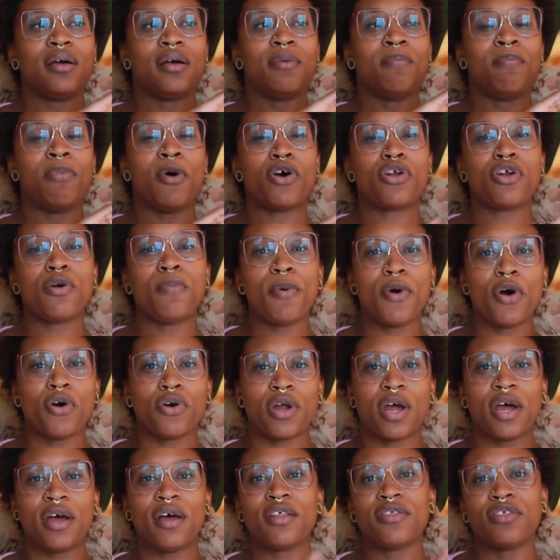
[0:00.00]

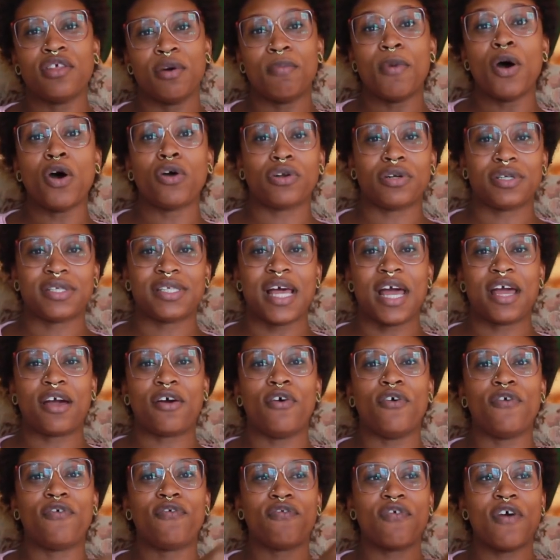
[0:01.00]
BODA, the
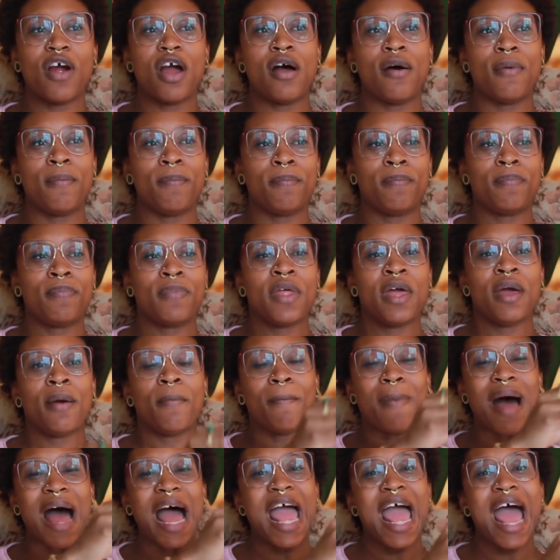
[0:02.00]
motorcycle, from
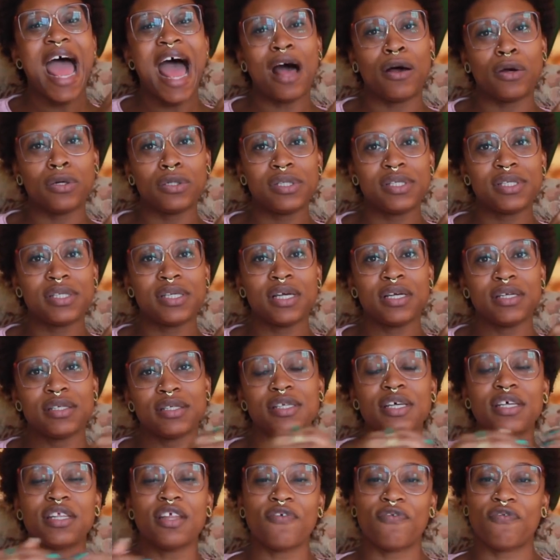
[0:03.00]
my house
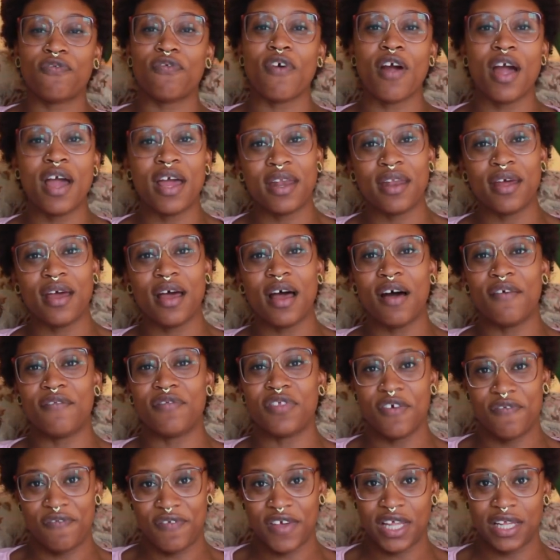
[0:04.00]
to the front of
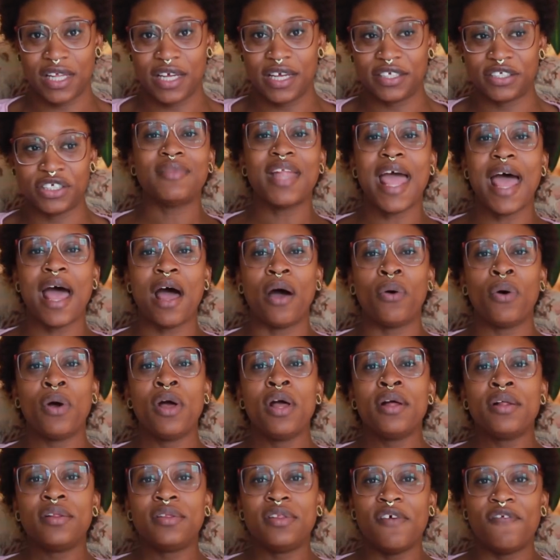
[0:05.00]
the village. Now,
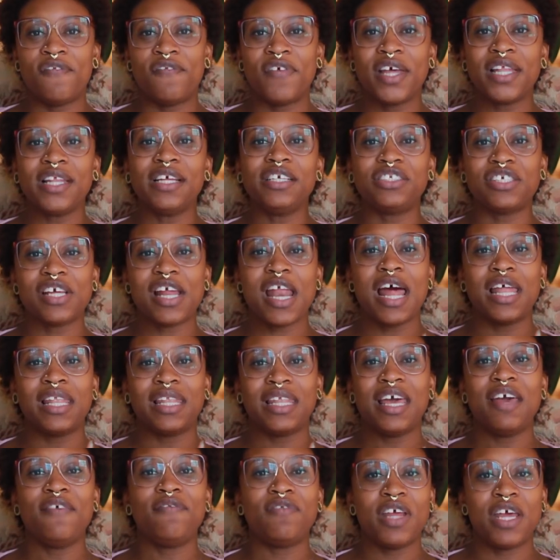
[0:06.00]
the village that I
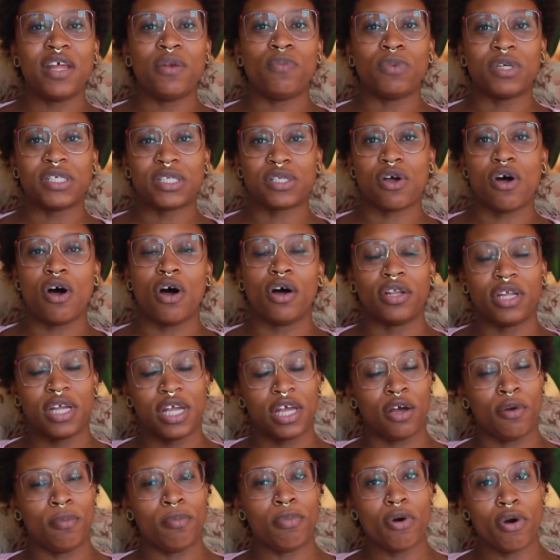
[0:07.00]
lived in was called
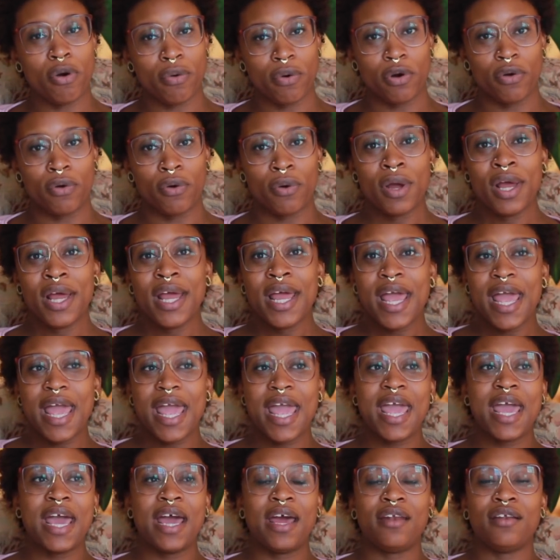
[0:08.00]
Ilboru,
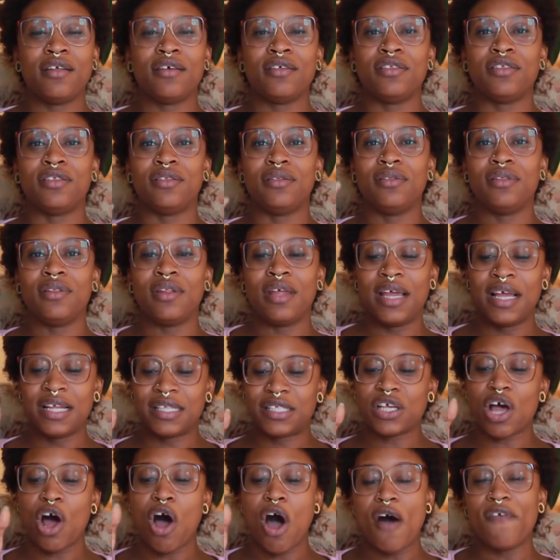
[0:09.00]
and
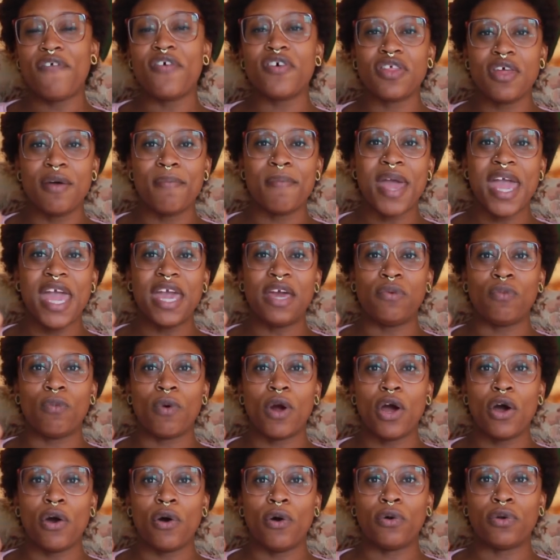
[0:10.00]
it's off of the main
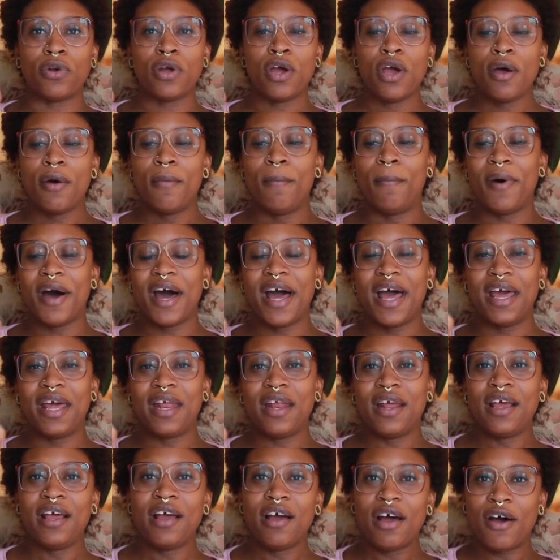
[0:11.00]
road,
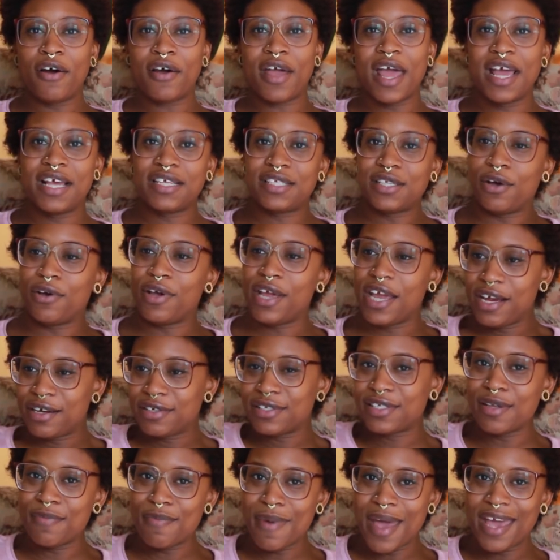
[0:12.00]
but okay, so
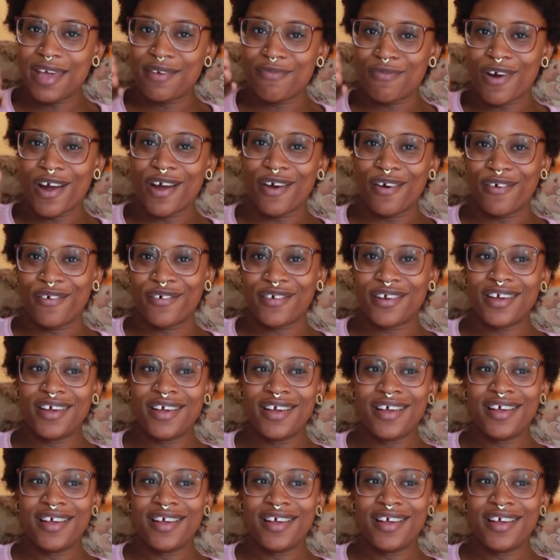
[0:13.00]
here's the main road,